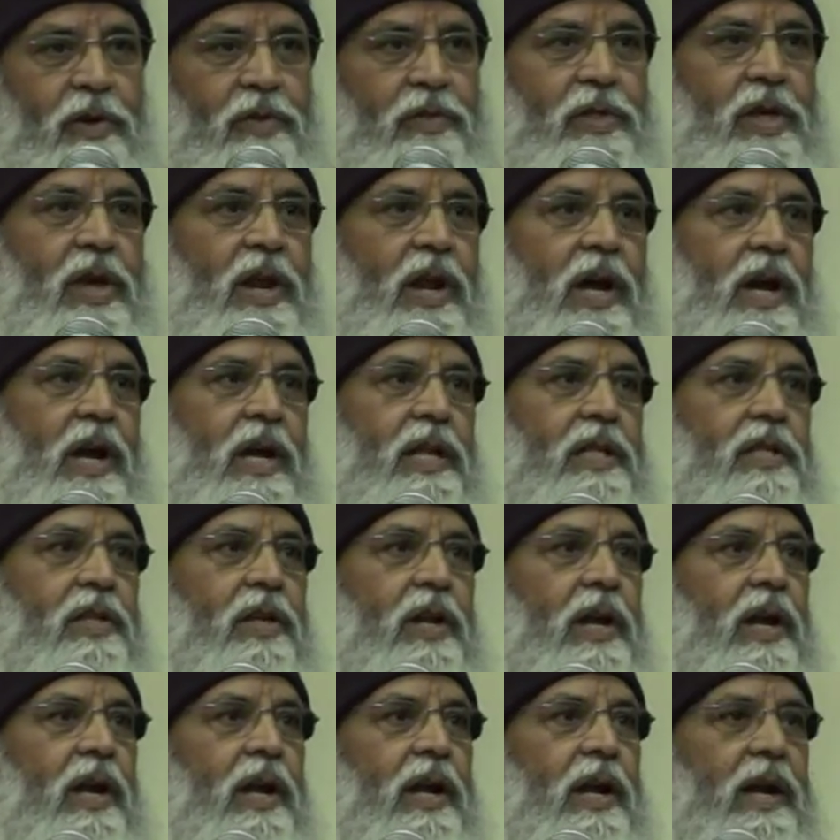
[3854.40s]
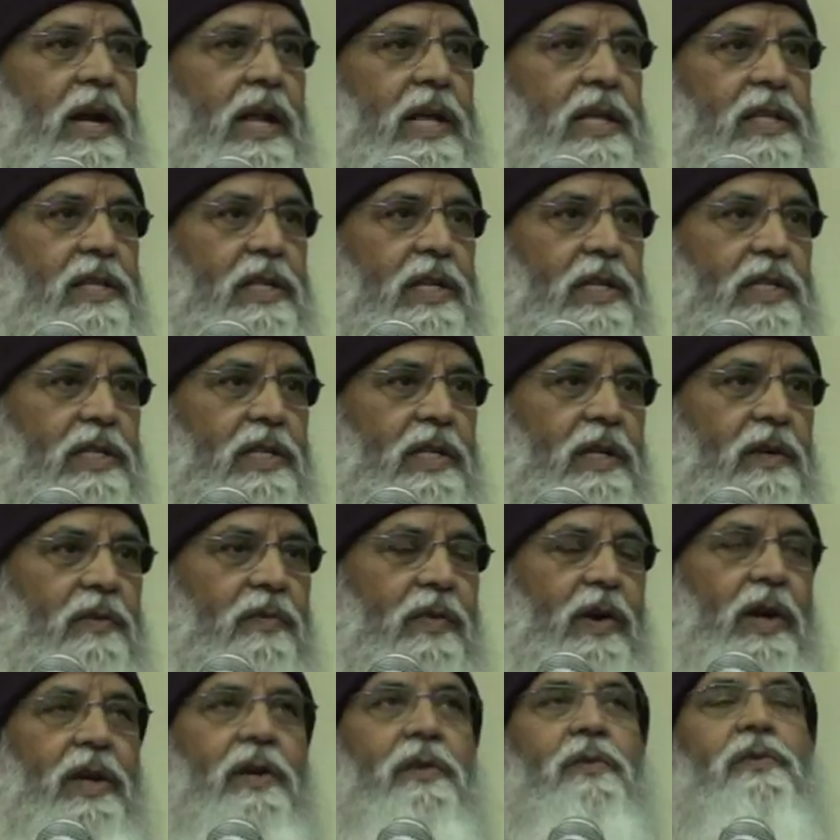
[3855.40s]
there are
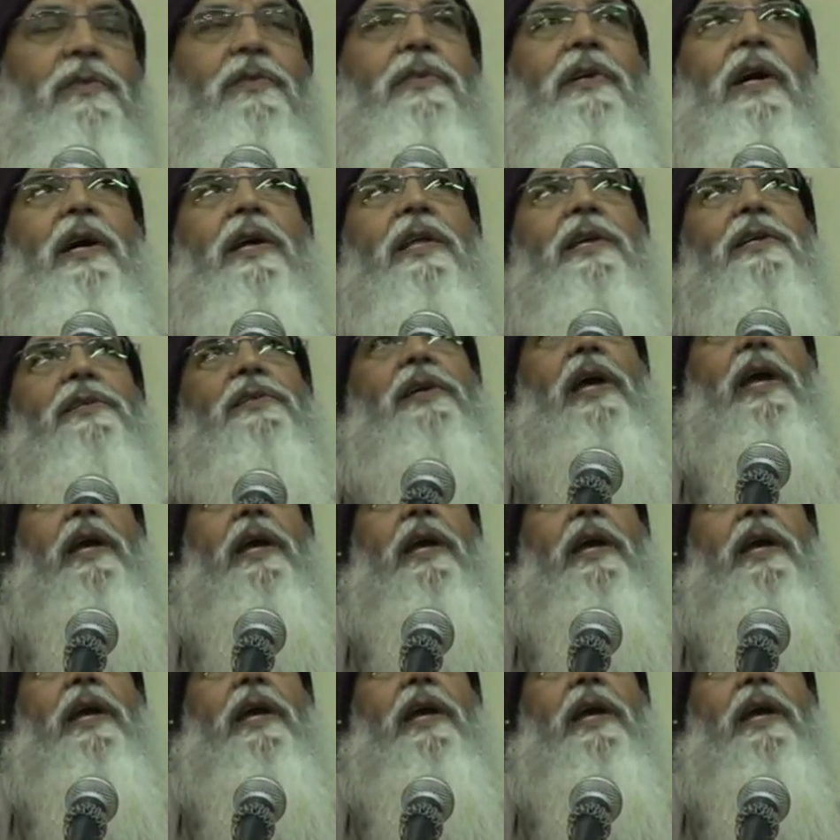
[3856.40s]
365 saris